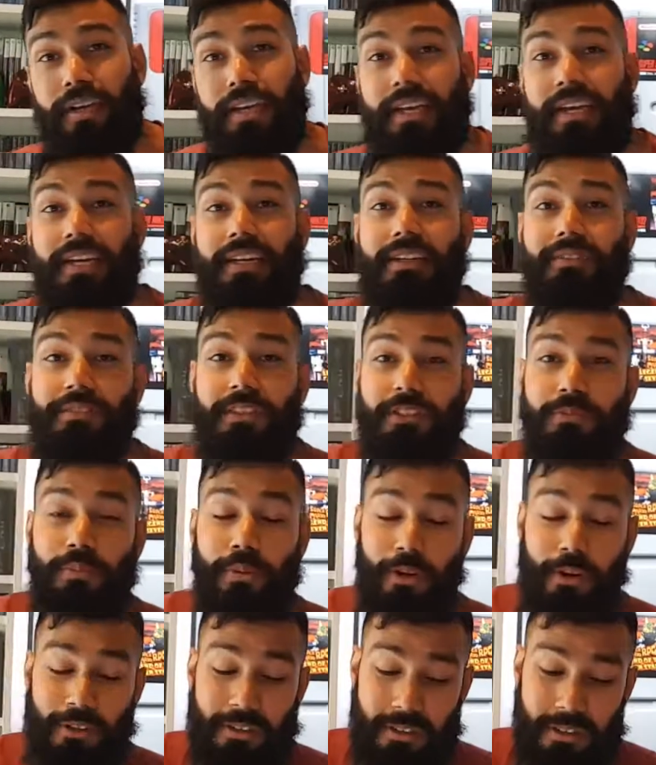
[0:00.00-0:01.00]
Again, if it's
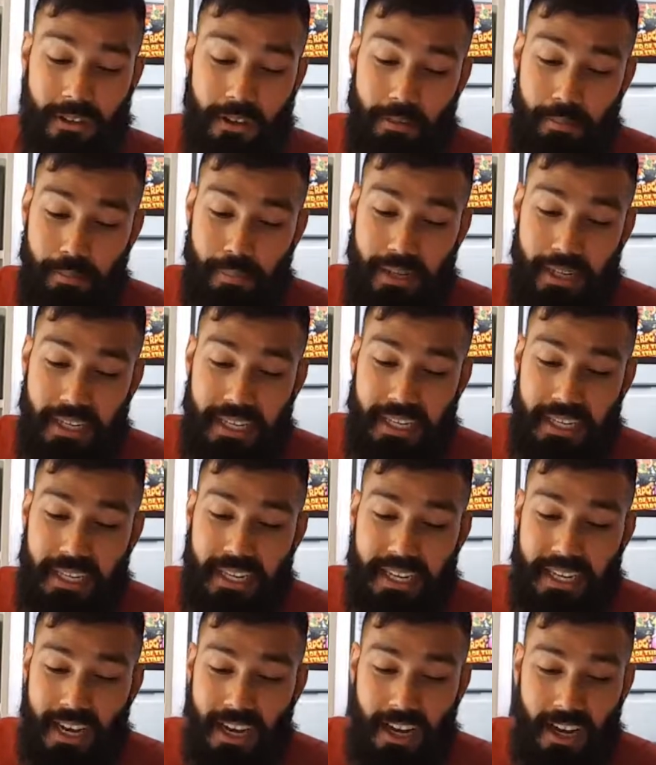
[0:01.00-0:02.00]
box complete,
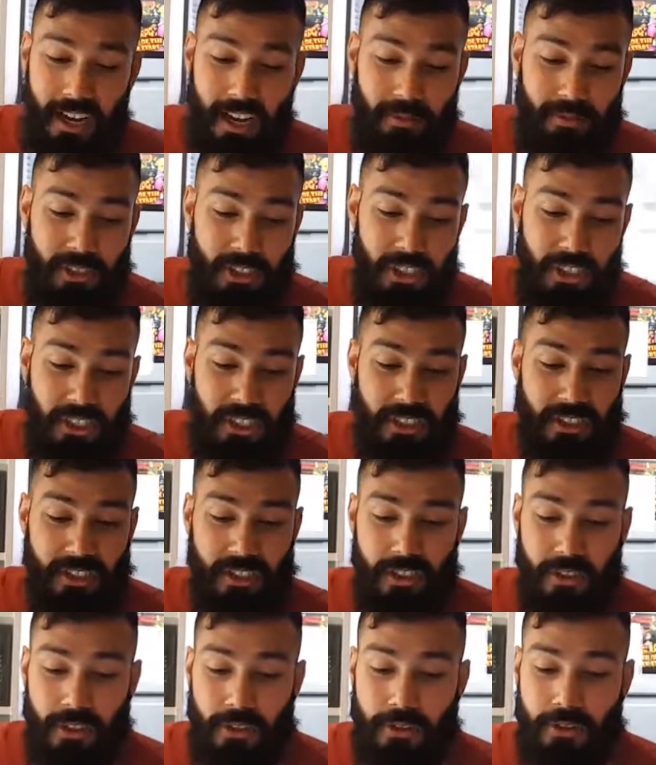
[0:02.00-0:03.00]
uh, this is
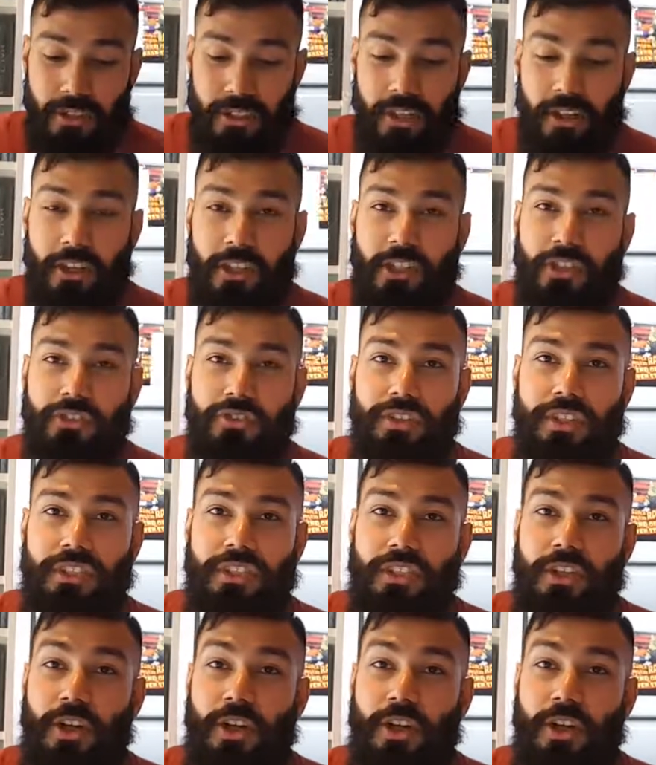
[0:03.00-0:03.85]
just a loose cartridge.